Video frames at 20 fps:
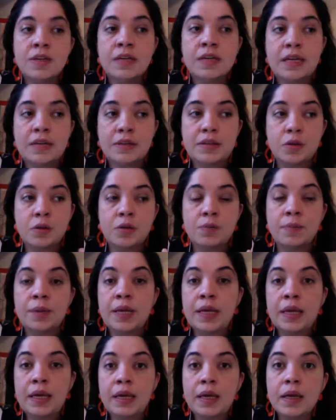that could
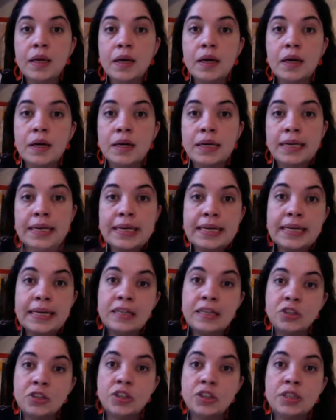be
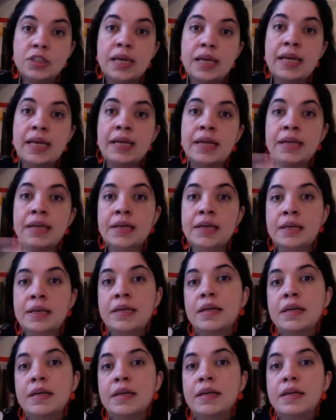English and
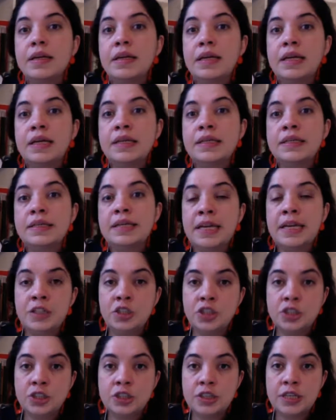
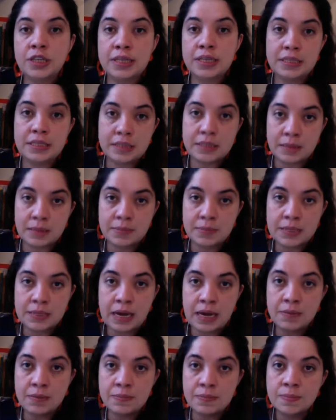Danish at the same
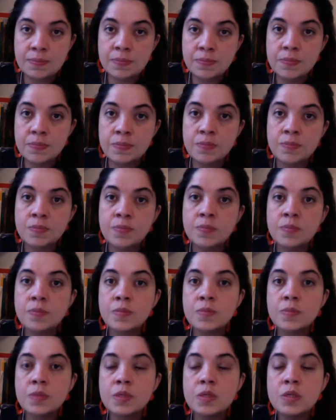time.
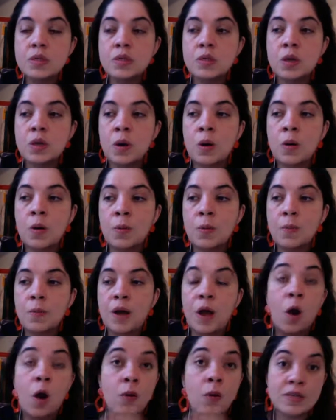So
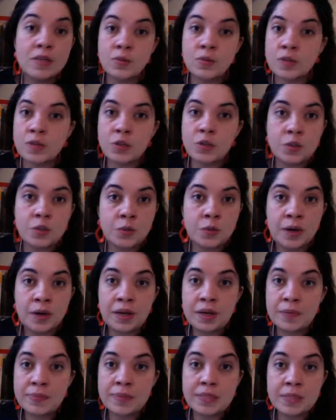I always want to do an
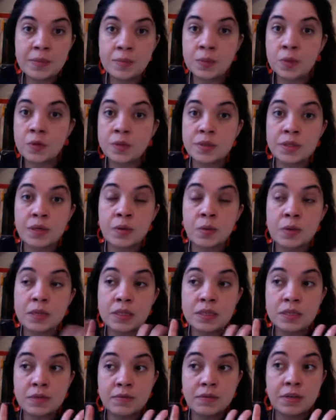ABC poster. It was
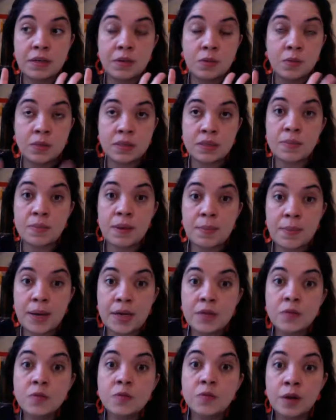something that was in my
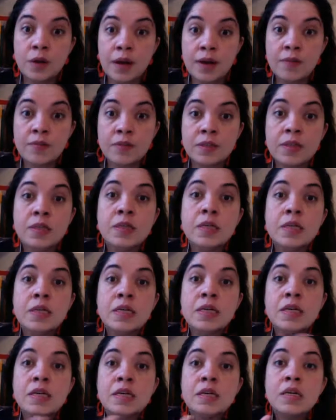mind forever.
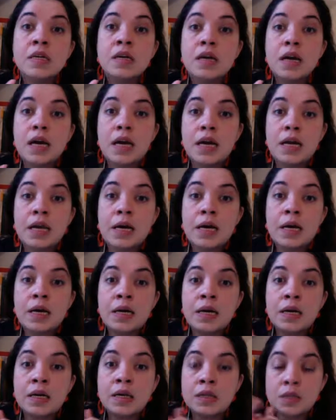And
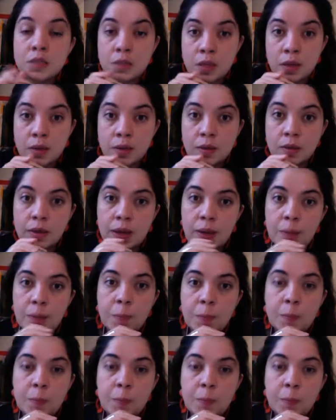so, okay,